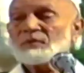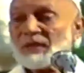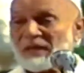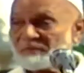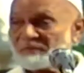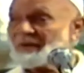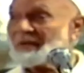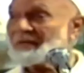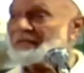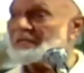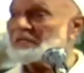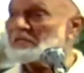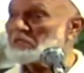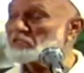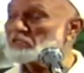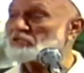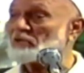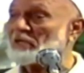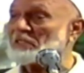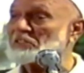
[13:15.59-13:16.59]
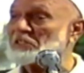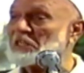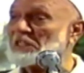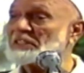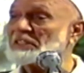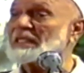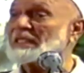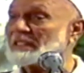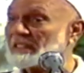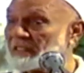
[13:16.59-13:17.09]
He said, have you got an English
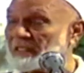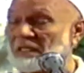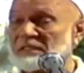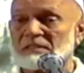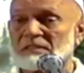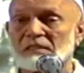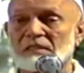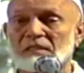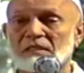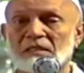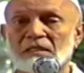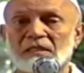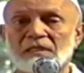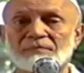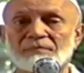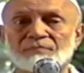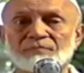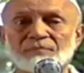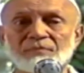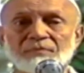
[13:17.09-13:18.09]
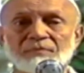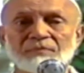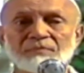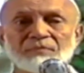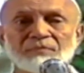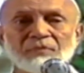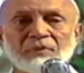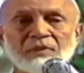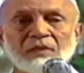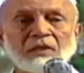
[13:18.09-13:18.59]
translation? I said, yes, sir.
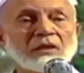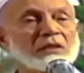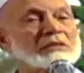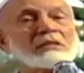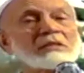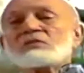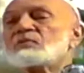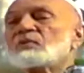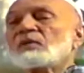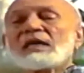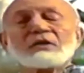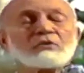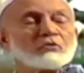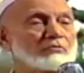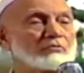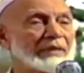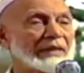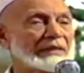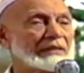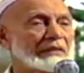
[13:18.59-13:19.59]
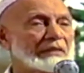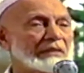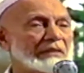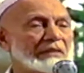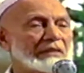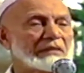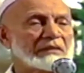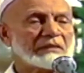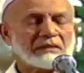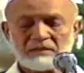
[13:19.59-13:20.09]
He says, no, I don't mind.